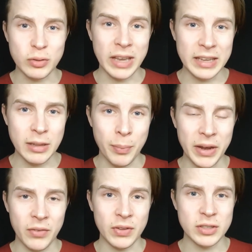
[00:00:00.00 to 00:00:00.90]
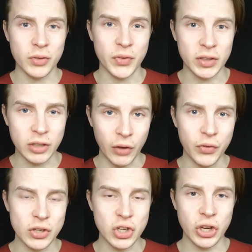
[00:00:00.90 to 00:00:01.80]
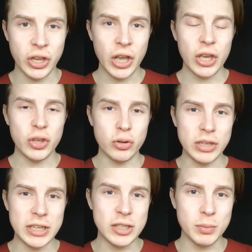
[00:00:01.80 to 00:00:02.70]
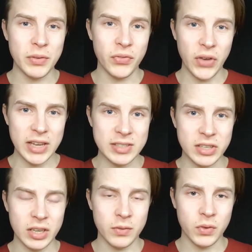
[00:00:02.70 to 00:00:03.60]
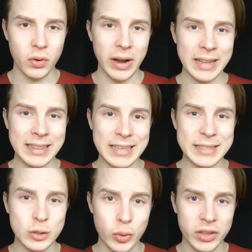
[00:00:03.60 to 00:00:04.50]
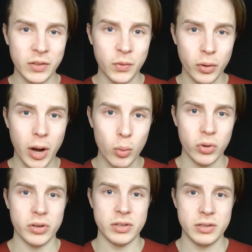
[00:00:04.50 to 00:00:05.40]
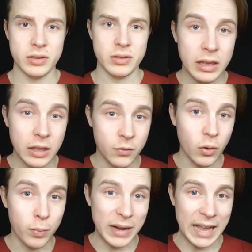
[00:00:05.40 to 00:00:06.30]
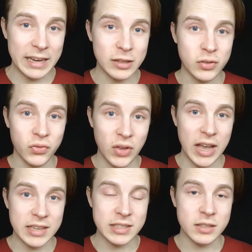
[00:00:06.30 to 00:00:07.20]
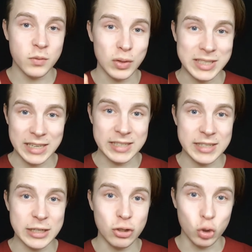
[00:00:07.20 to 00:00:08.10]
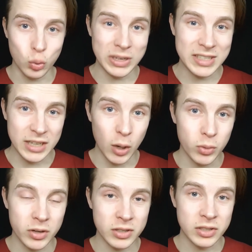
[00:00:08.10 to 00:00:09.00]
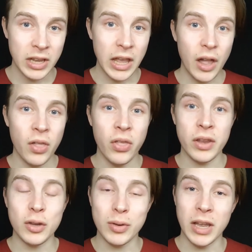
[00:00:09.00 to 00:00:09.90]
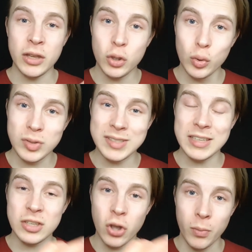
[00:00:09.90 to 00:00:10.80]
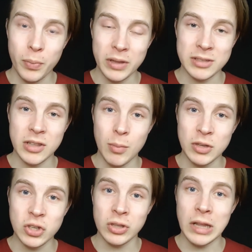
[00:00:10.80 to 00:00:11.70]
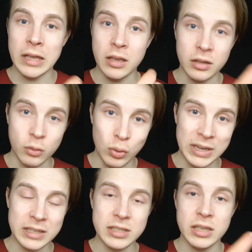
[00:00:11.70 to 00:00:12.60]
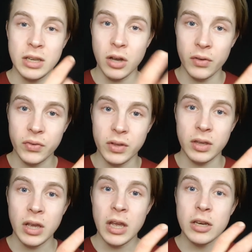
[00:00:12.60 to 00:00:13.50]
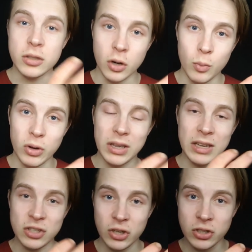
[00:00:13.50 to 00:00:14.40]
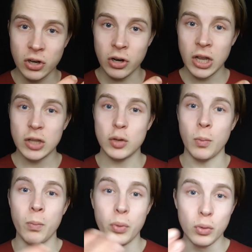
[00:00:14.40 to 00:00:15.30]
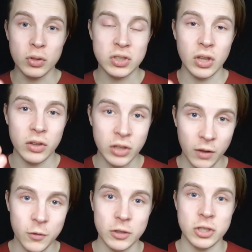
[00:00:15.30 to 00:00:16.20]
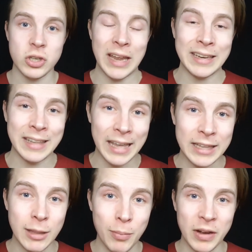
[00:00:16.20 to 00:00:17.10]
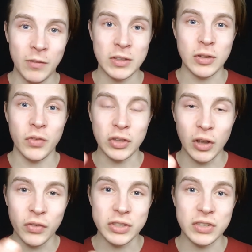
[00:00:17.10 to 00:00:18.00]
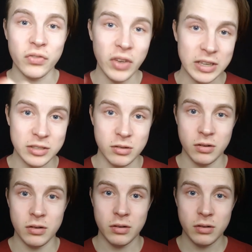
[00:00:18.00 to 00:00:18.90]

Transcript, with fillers: to gain the benefits of autophagy, you need to be fasting for at least 24 hours. If you're planning to fast for 16 to 20 hours, then you can use these compounds that I mentioned, like green tea, coffee, turmeric and ginger, to boost autophagy and gain the benefits of autophagy faster.